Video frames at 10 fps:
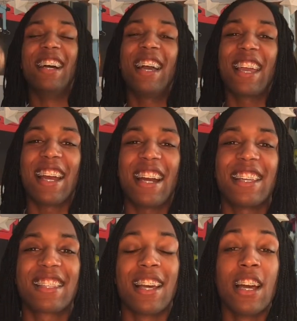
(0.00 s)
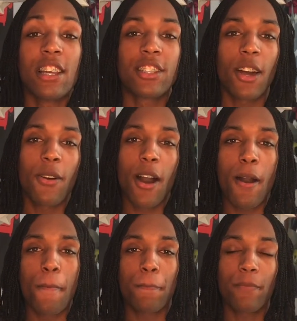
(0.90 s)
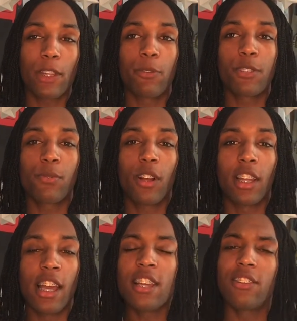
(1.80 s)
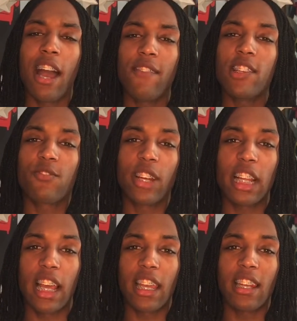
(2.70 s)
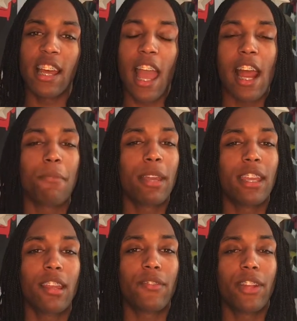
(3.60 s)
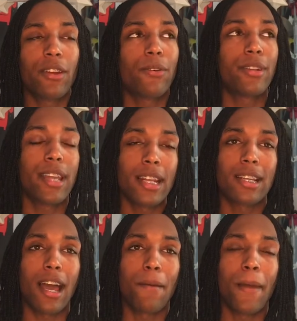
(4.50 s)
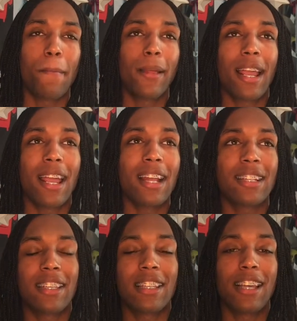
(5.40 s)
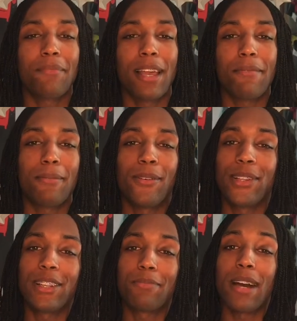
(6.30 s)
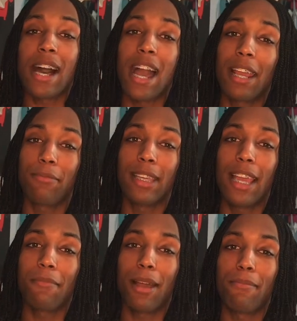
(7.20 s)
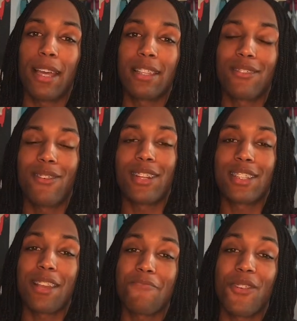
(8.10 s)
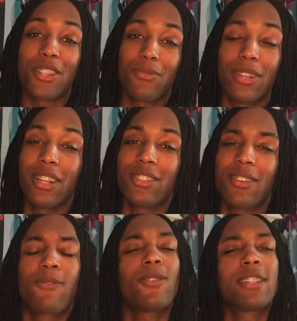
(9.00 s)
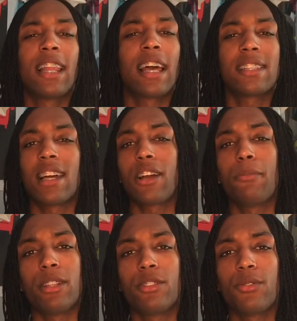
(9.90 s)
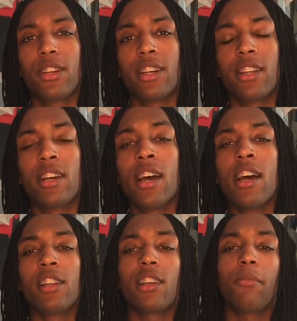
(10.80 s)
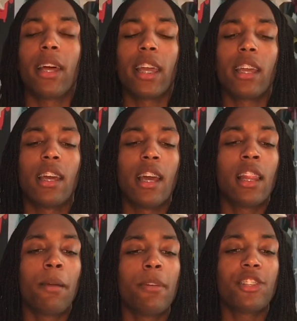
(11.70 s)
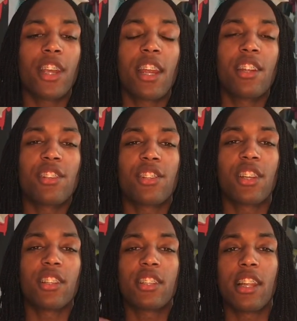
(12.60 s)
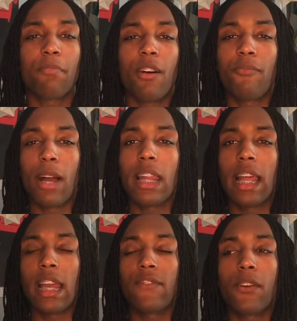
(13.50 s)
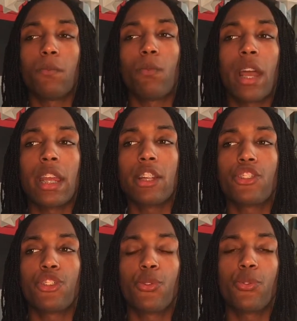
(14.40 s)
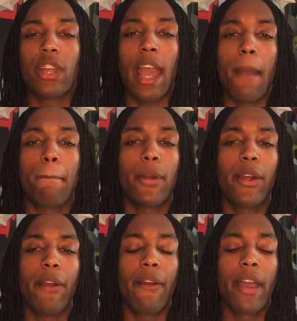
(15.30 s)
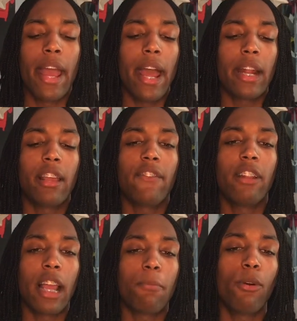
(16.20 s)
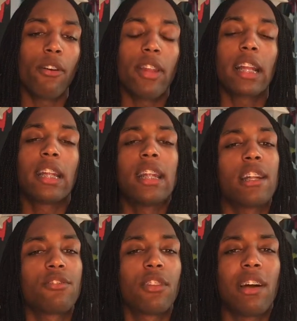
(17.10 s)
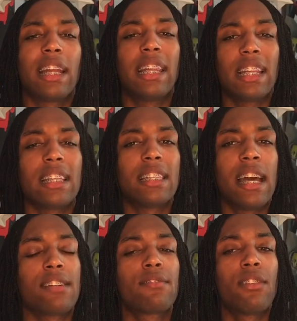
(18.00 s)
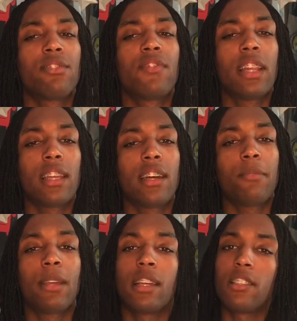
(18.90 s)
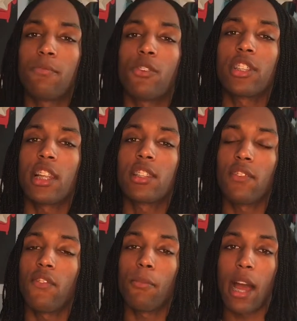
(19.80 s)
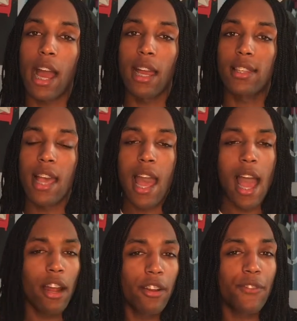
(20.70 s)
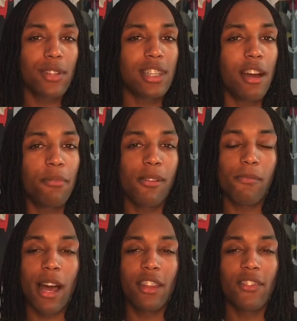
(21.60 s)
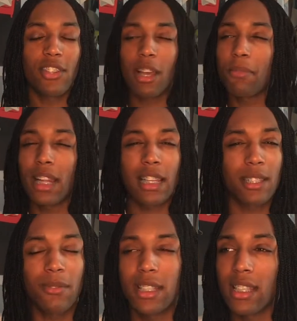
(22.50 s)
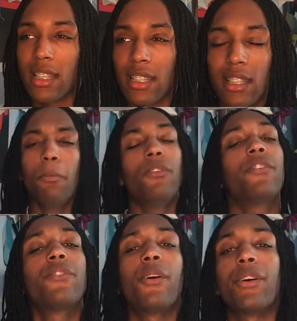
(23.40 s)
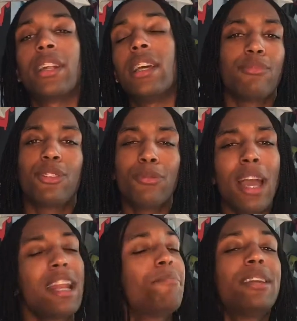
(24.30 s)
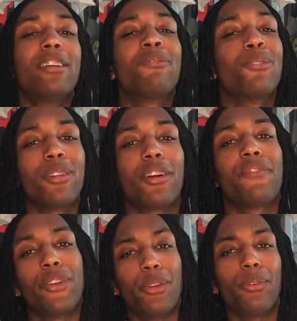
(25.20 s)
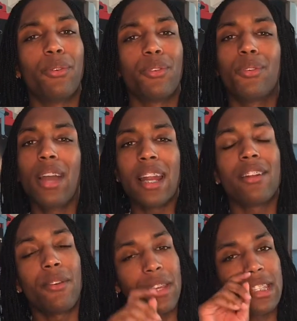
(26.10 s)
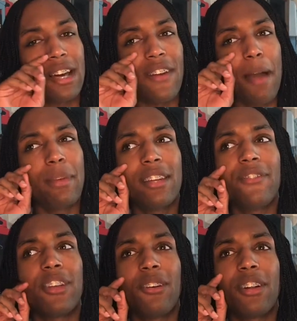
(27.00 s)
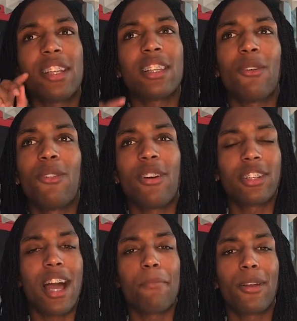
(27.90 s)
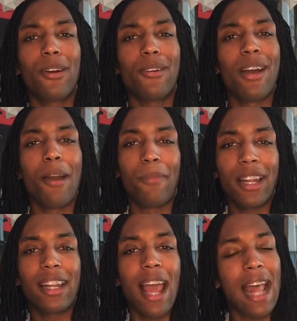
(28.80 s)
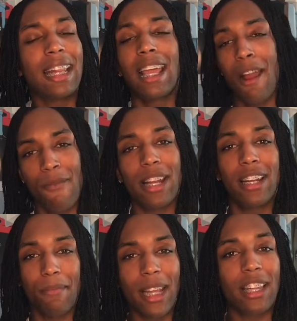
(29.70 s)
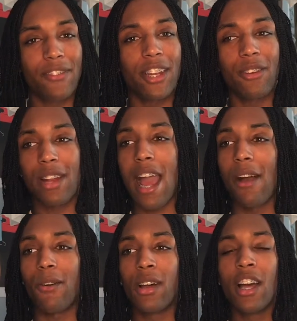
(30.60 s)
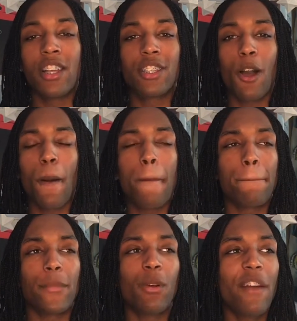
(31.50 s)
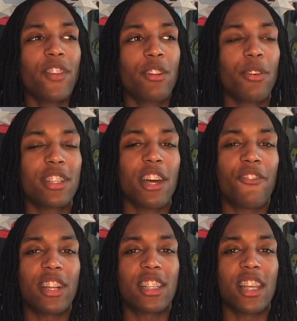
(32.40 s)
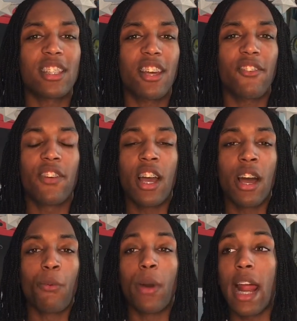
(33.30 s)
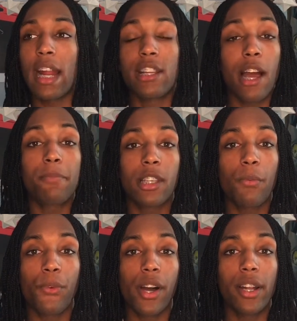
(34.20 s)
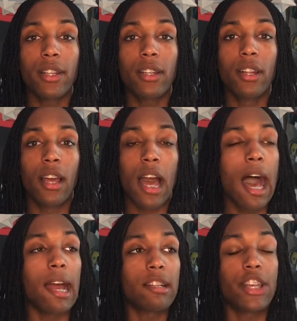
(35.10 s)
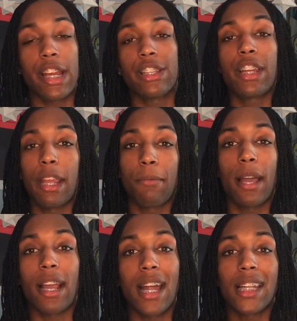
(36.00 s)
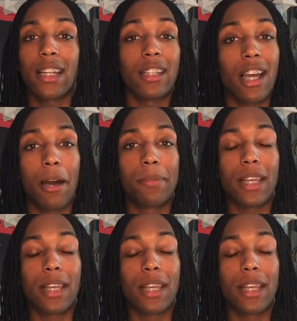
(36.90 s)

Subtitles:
Hey guys, so whatchamacallit? So I have this ring light, and I'm making a video in daytime. I'm like, I got the daytime light, but my window's behind me, and my bed's on the same wall as the window, so of course that light's not gonna be too good. So I'm like, let me change the slip of my light from white to the ember, and give it like more of like the natural glow. I think this natural glow is really good because it's more sensitive on my eyes. I don't know if you can tell, but my other videos I'd be like squinting. Moving forward, you gotta be the ruler of you. You gotta know yourself. I made a video on this a long time ago, but I think I'm ready to make this video now. So you have to know yourself in the sense of when I dub someone, I change their name in my contact to dub.